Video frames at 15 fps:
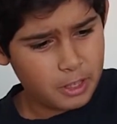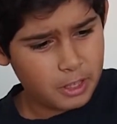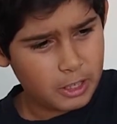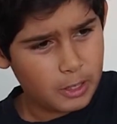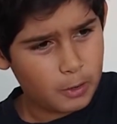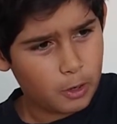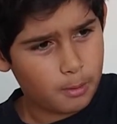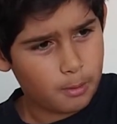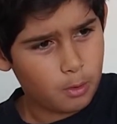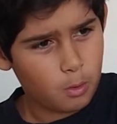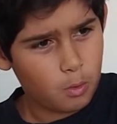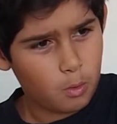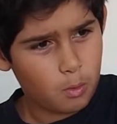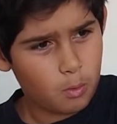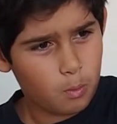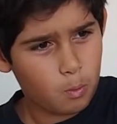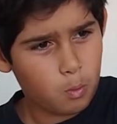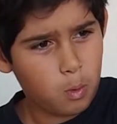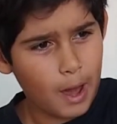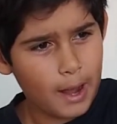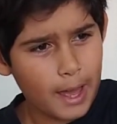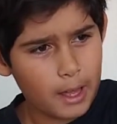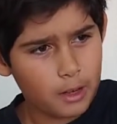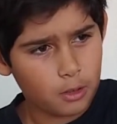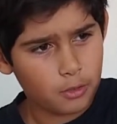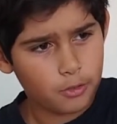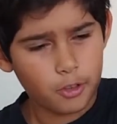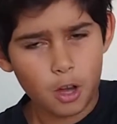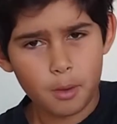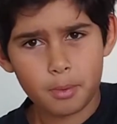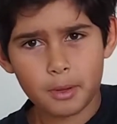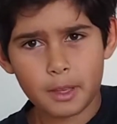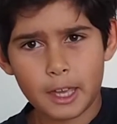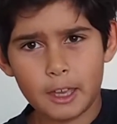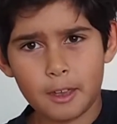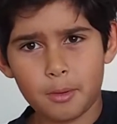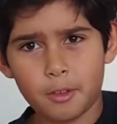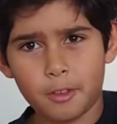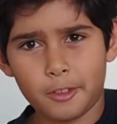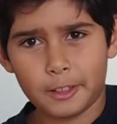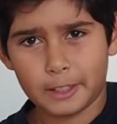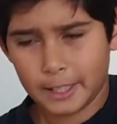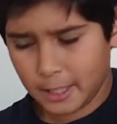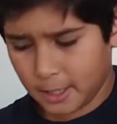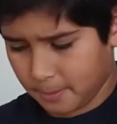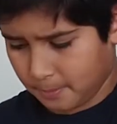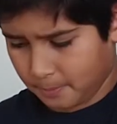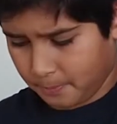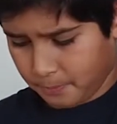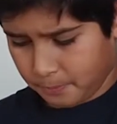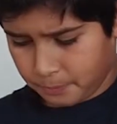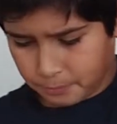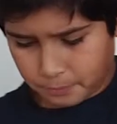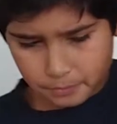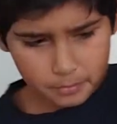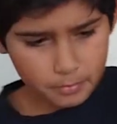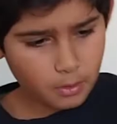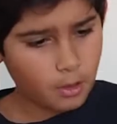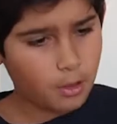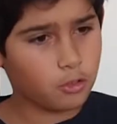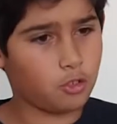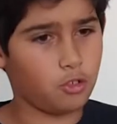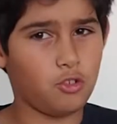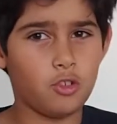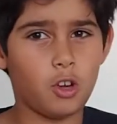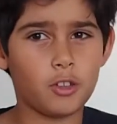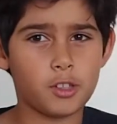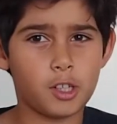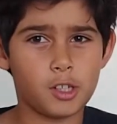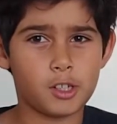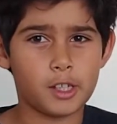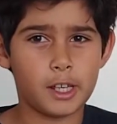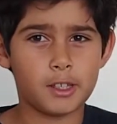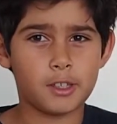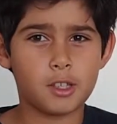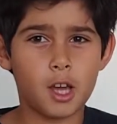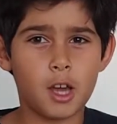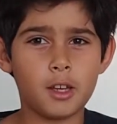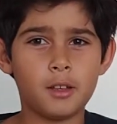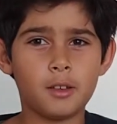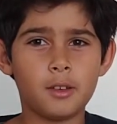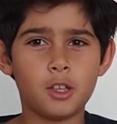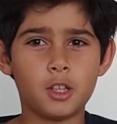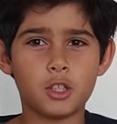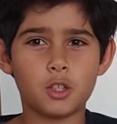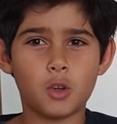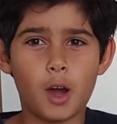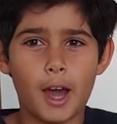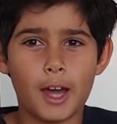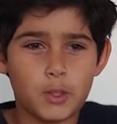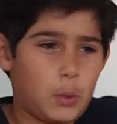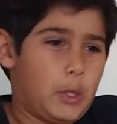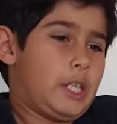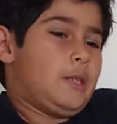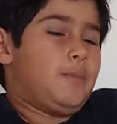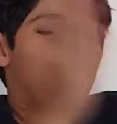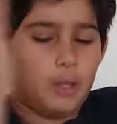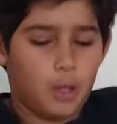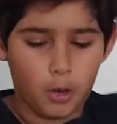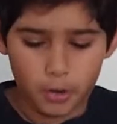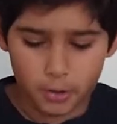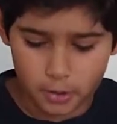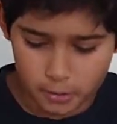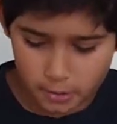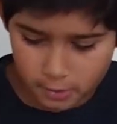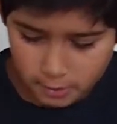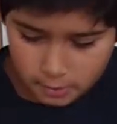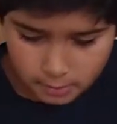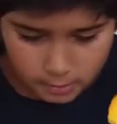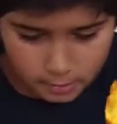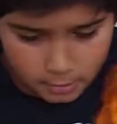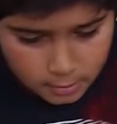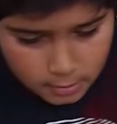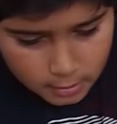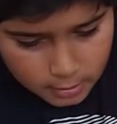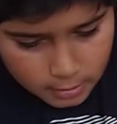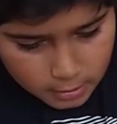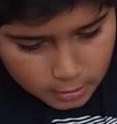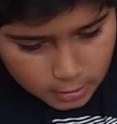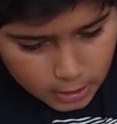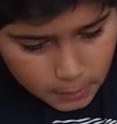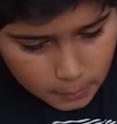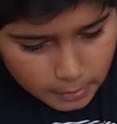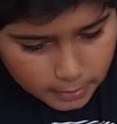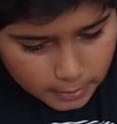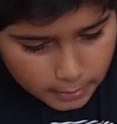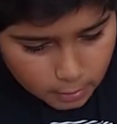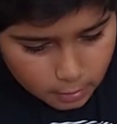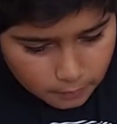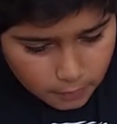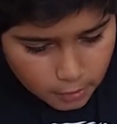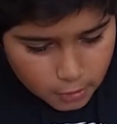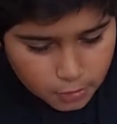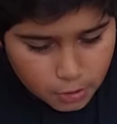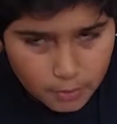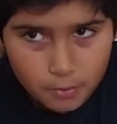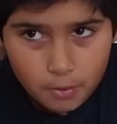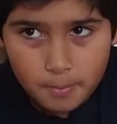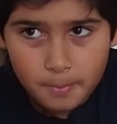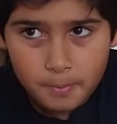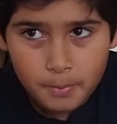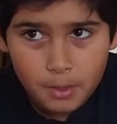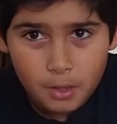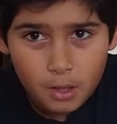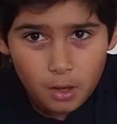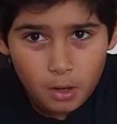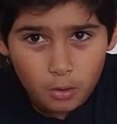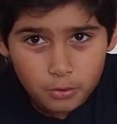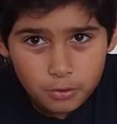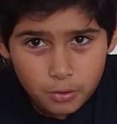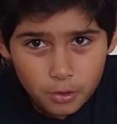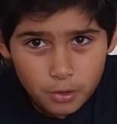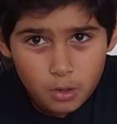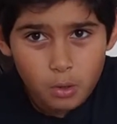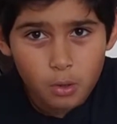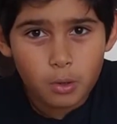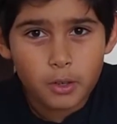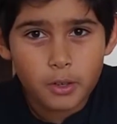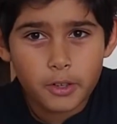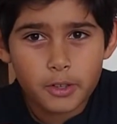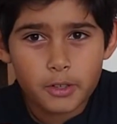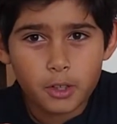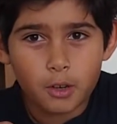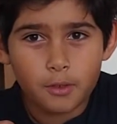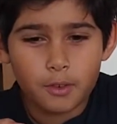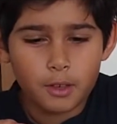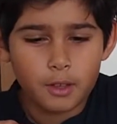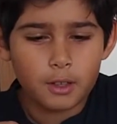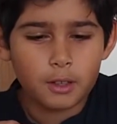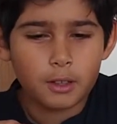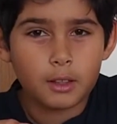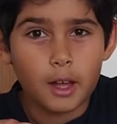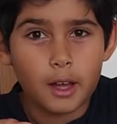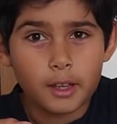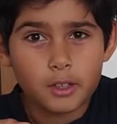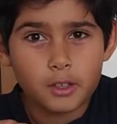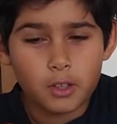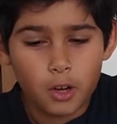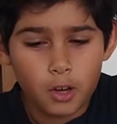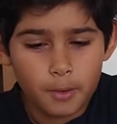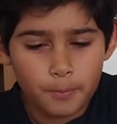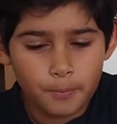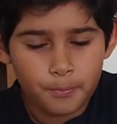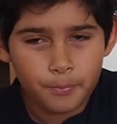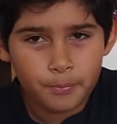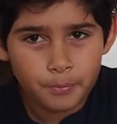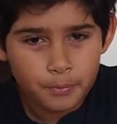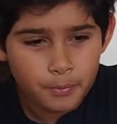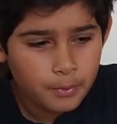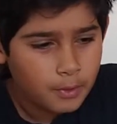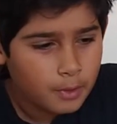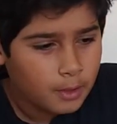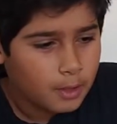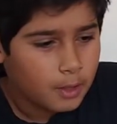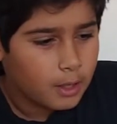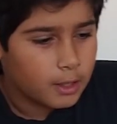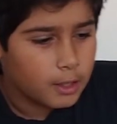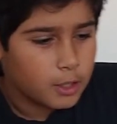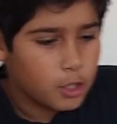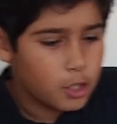You want to put one hand on top, keep it on the lid. Do not touch the inside, your hands will explode. You want to get your first jaffle, hold two corners of it like so, and